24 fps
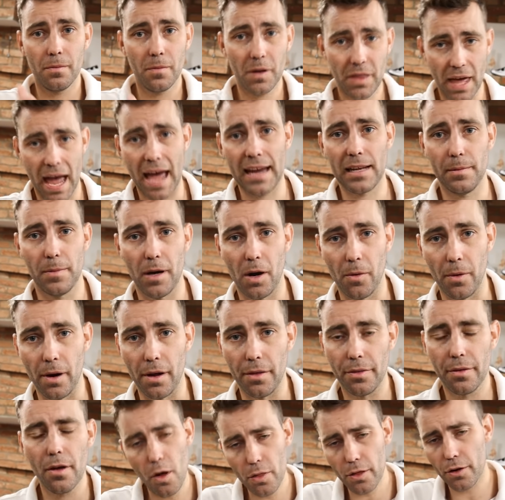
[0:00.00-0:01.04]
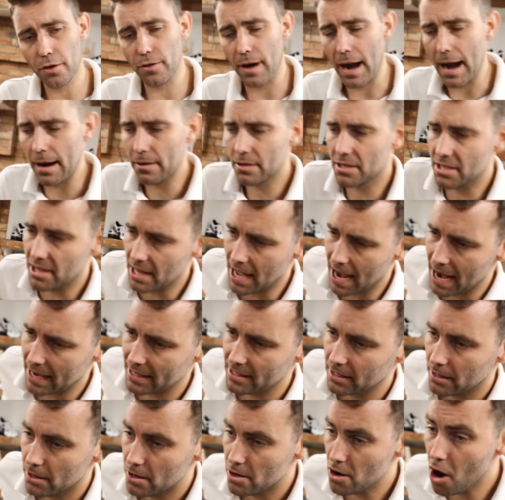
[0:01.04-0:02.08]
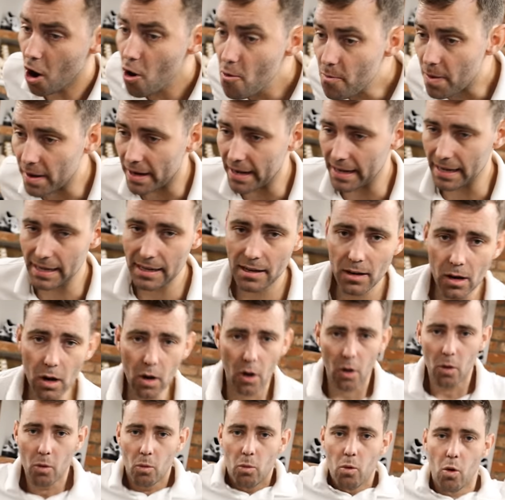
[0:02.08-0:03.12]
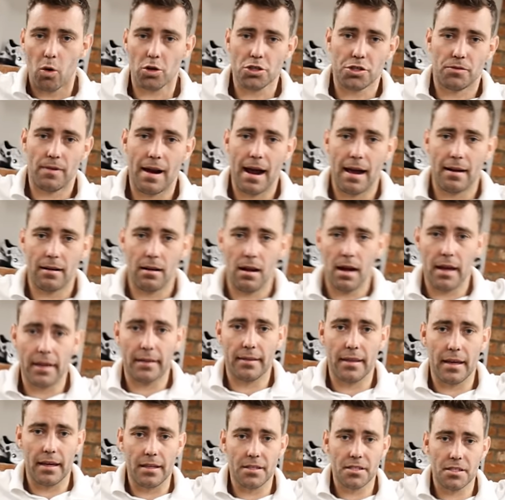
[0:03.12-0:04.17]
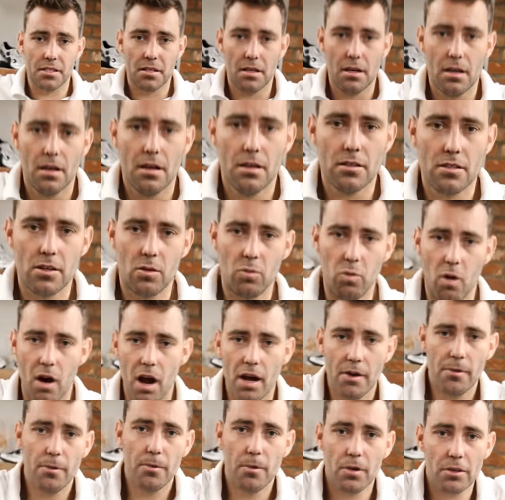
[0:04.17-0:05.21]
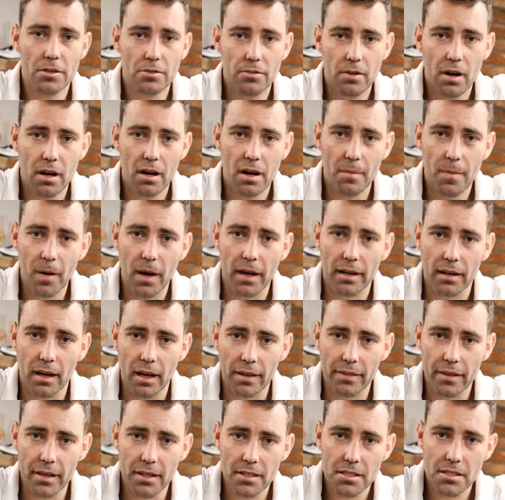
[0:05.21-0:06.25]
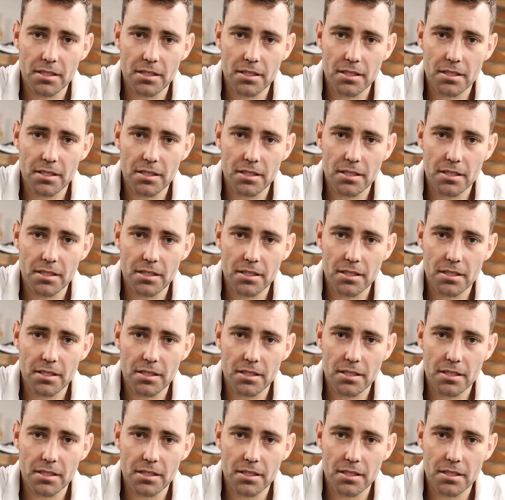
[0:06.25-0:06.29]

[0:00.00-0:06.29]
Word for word: with the handlebar width, on the grounds that nobody walks around like this. So why do we want to ride our bike like